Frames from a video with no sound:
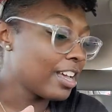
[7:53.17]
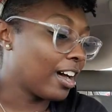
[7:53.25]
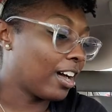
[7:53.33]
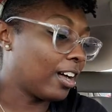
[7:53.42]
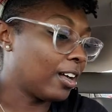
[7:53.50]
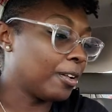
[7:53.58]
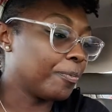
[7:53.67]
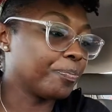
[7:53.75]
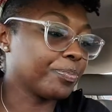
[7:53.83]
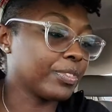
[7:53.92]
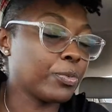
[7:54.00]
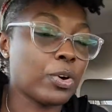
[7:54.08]
Um,
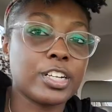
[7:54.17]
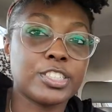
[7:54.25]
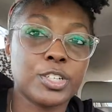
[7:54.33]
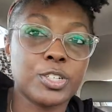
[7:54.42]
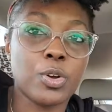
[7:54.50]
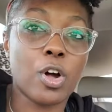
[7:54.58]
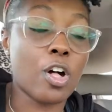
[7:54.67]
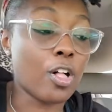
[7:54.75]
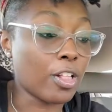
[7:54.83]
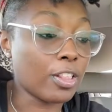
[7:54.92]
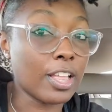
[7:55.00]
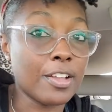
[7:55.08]
where I show you
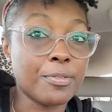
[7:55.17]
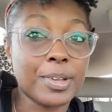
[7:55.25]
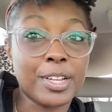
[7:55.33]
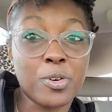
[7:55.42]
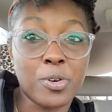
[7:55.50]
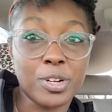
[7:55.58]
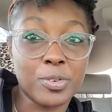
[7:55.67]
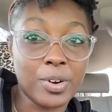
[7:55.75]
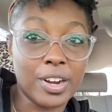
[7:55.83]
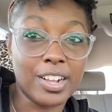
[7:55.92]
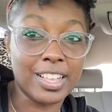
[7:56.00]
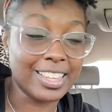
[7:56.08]
all of my
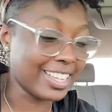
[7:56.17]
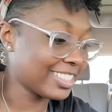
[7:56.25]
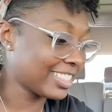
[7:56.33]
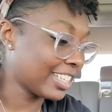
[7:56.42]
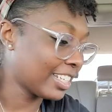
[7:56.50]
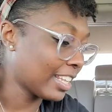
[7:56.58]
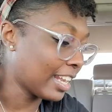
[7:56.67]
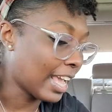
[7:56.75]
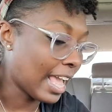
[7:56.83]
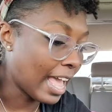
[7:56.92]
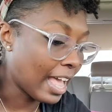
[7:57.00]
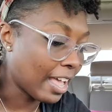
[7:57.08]
Corningware collection that I
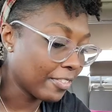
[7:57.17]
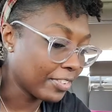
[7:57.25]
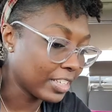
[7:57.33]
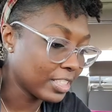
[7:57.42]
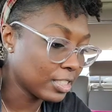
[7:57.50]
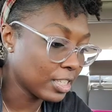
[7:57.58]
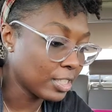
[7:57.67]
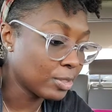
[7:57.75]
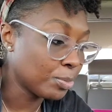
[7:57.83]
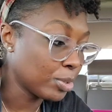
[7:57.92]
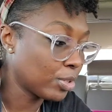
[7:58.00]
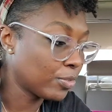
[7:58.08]
have, and it's it's
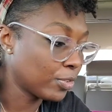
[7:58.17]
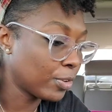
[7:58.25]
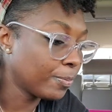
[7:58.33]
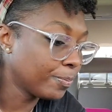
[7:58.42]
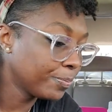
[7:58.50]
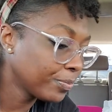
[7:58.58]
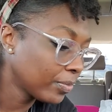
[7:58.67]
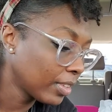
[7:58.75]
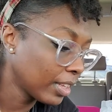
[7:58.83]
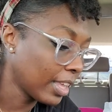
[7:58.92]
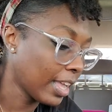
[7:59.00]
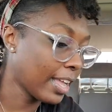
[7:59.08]
beautiful.
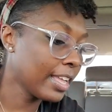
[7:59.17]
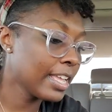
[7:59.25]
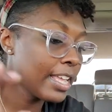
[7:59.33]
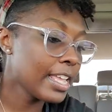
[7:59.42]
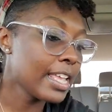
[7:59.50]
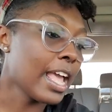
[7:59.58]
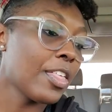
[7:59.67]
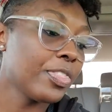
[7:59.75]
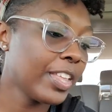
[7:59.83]
Okay, and